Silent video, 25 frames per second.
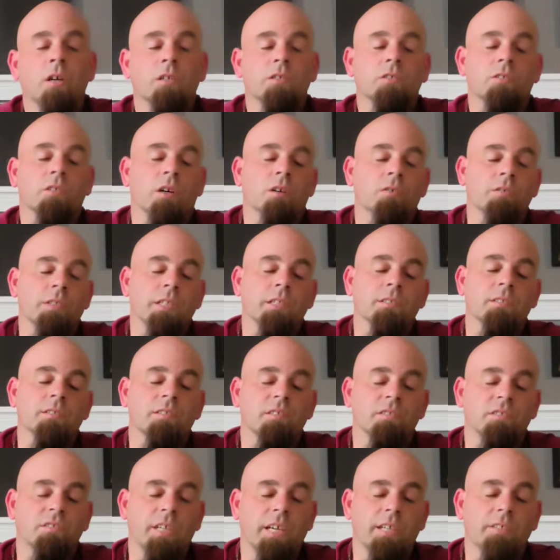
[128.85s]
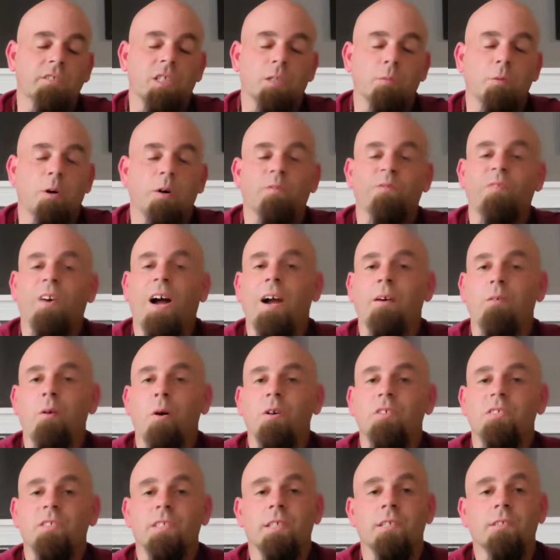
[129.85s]
So needless to say, it took 5
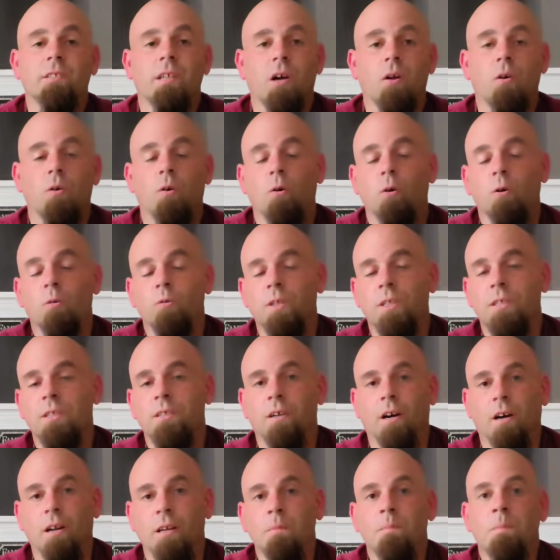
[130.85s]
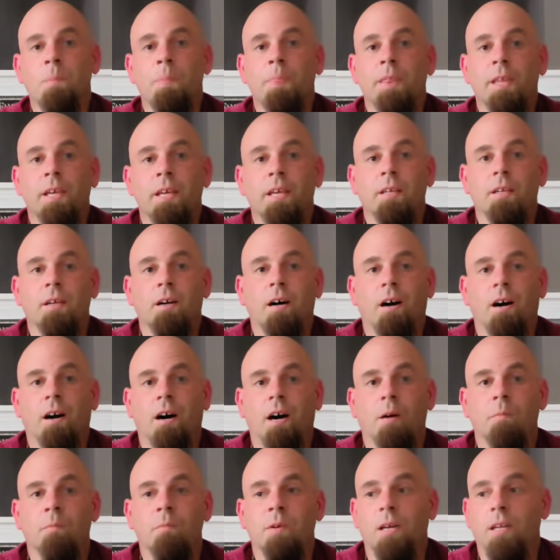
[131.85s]
hours to get that whole thing done,
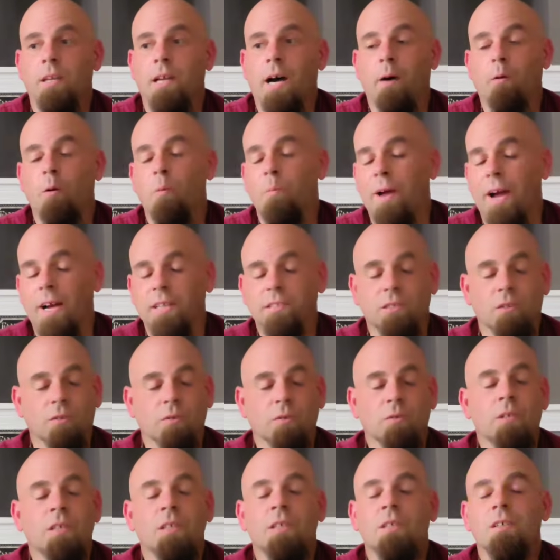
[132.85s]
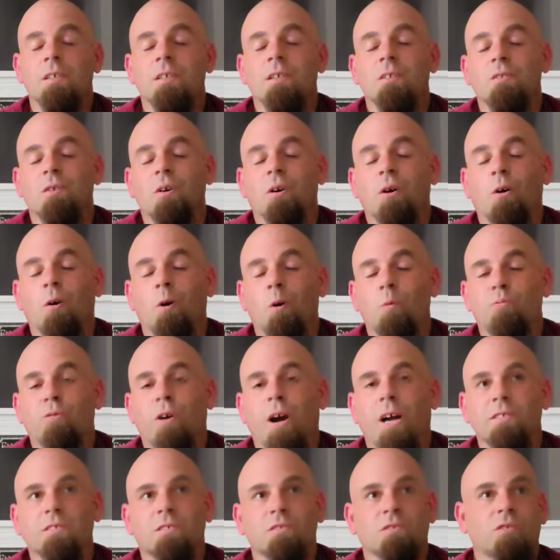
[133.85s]
and now we're back. So the whole
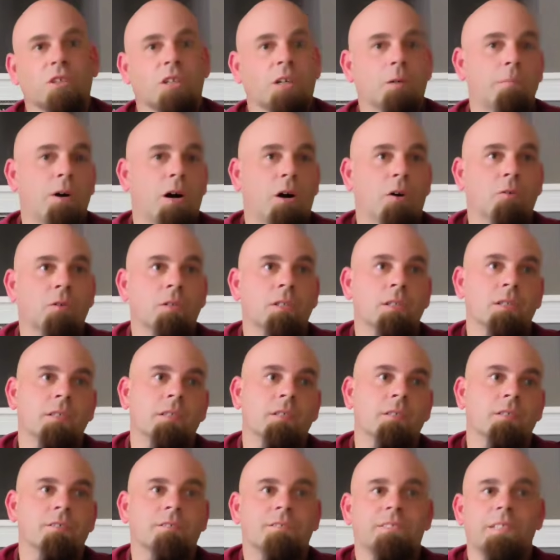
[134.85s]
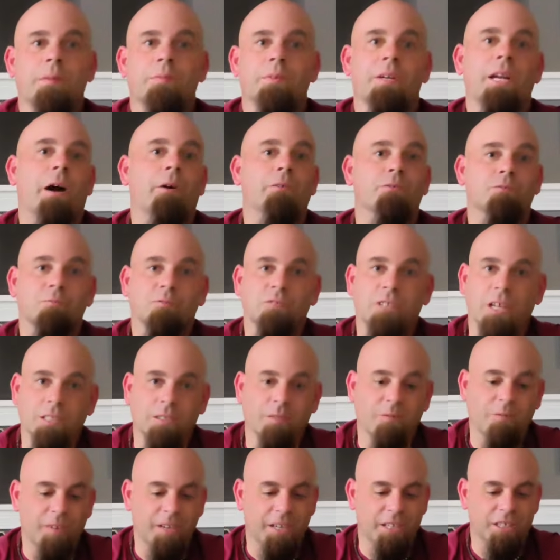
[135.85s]
process took about 7 hours from start
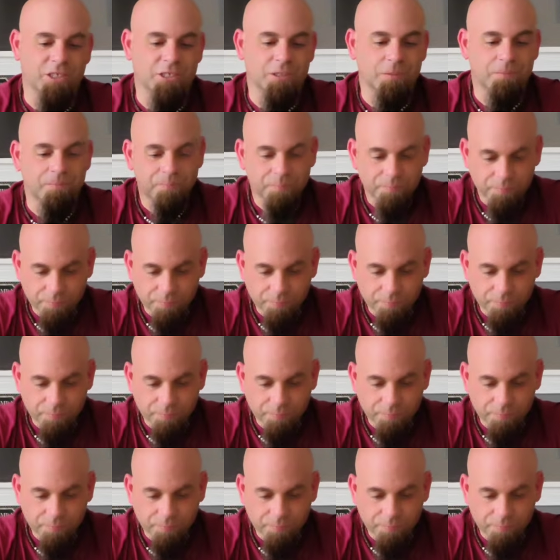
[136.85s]
to finish.